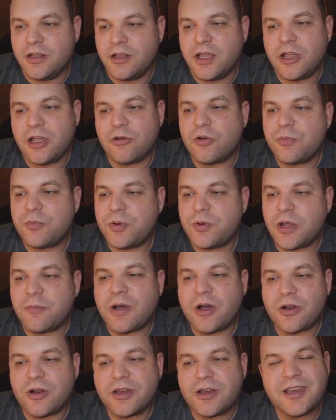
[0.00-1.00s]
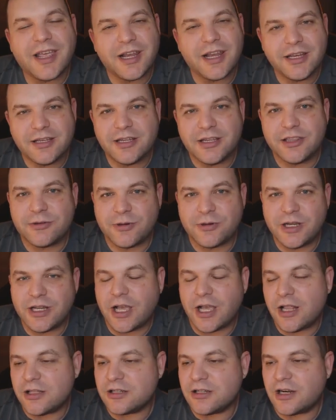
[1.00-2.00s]
That would be about $93
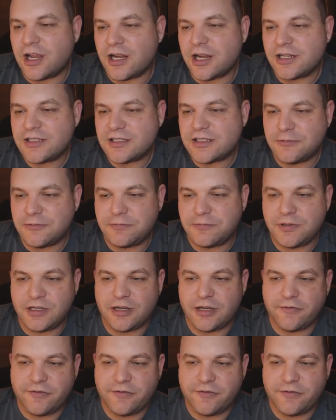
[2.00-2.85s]
ICP.